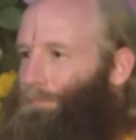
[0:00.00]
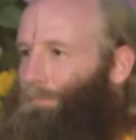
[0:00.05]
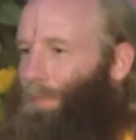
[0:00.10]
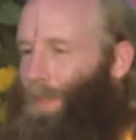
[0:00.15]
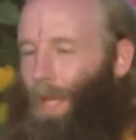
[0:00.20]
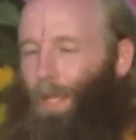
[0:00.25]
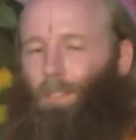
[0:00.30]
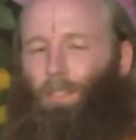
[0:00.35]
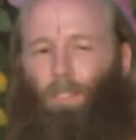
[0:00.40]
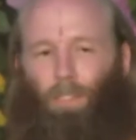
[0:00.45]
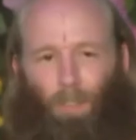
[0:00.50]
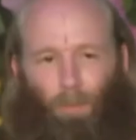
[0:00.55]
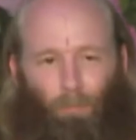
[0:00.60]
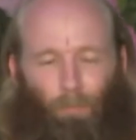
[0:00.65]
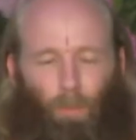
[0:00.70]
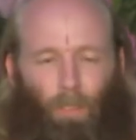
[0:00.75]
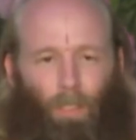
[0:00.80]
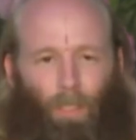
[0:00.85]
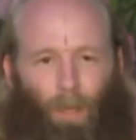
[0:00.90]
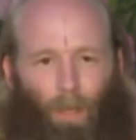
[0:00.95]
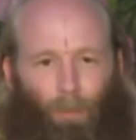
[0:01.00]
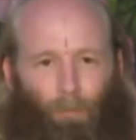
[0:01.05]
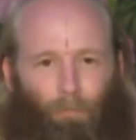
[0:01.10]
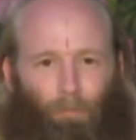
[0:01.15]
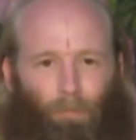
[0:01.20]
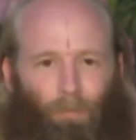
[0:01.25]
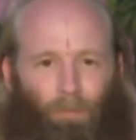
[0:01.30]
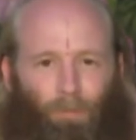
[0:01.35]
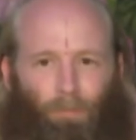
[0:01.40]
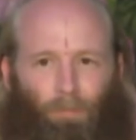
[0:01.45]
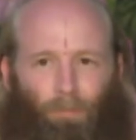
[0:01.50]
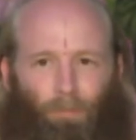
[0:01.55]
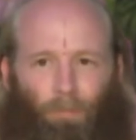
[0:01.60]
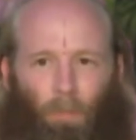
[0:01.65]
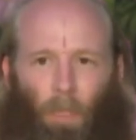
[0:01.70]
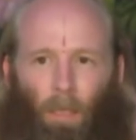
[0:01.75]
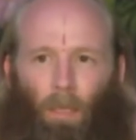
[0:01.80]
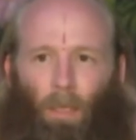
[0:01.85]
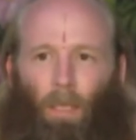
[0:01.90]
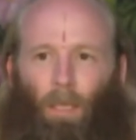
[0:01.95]
That's simple enough.
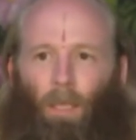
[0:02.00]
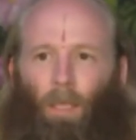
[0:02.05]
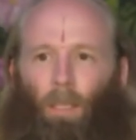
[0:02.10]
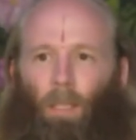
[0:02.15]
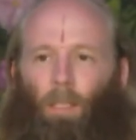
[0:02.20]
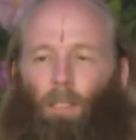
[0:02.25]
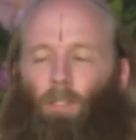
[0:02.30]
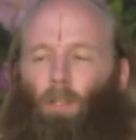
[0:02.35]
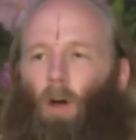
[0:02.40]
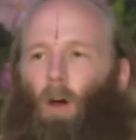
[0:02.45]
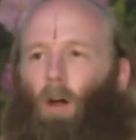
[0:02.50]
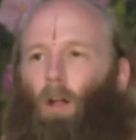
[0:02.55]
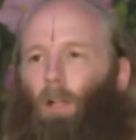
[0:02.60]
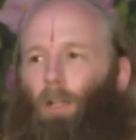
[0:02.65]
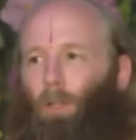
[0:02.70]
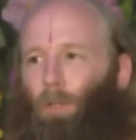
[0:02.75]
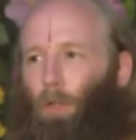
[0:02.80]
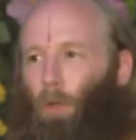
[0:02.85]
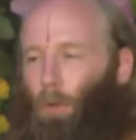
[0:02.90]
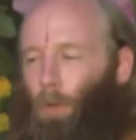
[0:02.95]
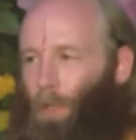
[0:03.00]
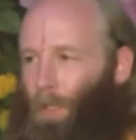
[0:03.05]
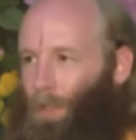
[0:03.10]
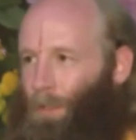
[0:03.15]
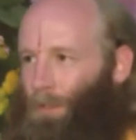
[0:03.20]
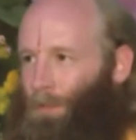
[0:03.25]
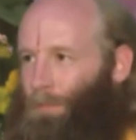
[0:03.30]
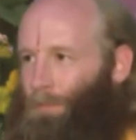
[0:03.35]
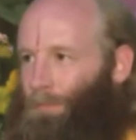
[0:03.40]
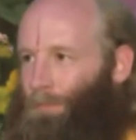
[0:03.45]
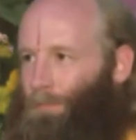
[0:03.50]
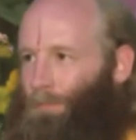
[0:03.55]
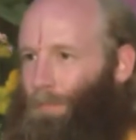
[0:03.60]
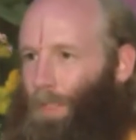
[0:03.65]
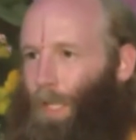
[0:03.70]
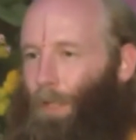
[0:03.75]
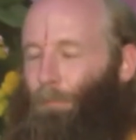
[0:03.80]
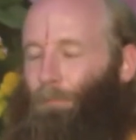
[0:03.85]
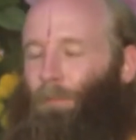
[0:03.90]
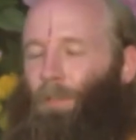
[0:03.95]
He's all-knowing.
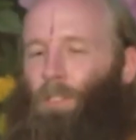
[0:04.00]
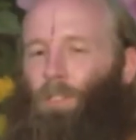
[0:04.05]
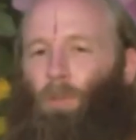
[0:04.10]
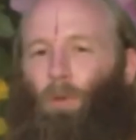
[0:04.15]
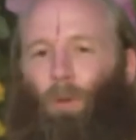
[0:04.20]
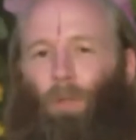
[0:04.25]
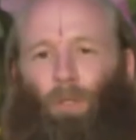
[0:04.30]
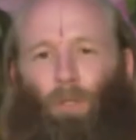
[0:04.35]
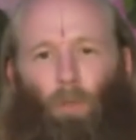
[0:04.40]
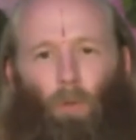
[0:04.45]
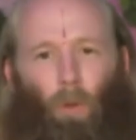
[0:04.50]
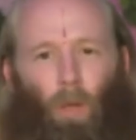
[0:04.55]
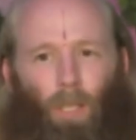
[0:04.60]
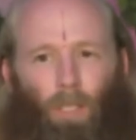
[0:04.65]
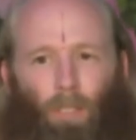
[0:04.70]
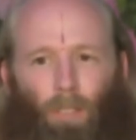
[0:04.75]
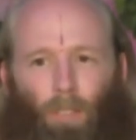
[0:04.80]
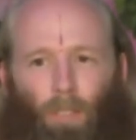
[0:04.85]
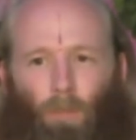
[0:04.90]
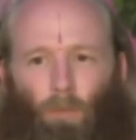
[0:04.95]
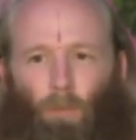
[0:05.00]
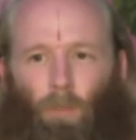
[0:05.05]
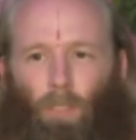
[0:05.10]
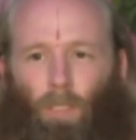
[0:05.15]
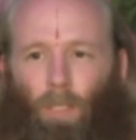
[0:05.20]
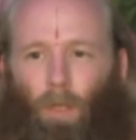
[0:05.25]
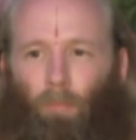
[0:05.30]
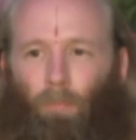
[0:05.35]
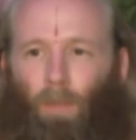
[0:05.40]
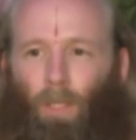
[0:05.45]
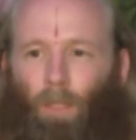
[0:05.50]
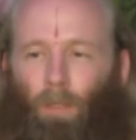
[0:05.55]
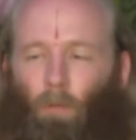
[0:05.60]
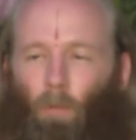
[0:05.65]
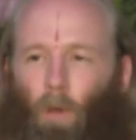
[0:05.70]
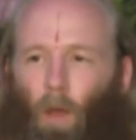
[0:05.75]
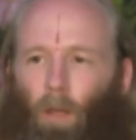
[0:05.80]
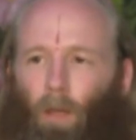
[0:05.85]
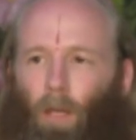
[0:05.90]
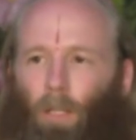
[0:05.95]
If He's going to grace us with something,
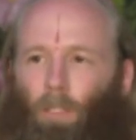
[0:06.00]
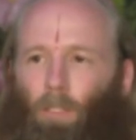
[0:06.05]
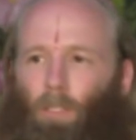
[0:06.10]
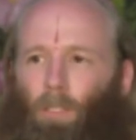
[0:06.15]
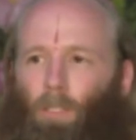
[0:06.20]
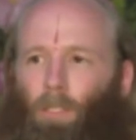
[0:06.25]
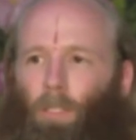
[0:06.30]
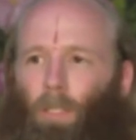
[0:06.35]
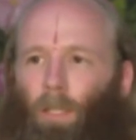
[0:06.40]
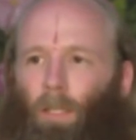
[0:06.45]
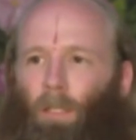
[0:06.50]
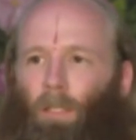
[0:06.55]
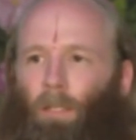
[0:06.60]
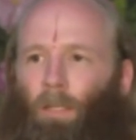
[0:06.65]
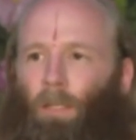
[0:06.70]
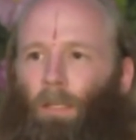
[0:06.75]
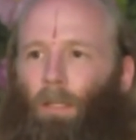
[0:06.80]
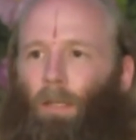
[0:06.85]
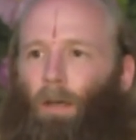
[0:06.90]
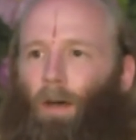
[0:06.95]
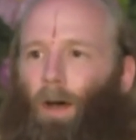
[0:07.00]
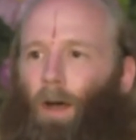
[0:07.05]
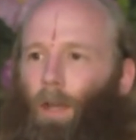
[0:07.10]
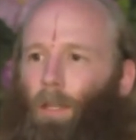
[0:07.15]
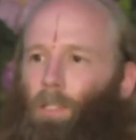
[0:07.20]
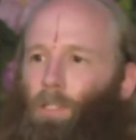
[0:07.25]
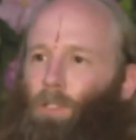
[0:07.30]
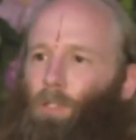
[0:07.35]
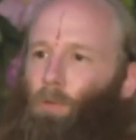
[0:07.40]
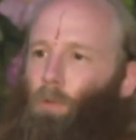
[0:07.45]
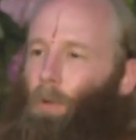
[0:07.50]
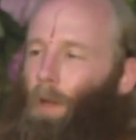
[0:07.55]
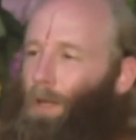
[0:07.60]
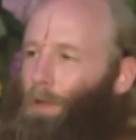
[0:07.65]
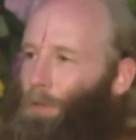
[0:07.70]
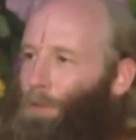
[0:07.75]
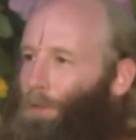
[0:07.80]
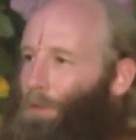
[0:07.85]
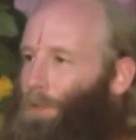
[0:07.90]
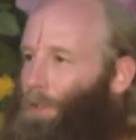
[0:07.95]
why not just say, I
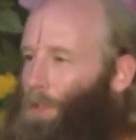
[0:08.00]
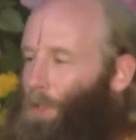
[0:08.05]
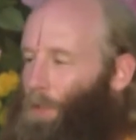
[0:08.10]
surrender to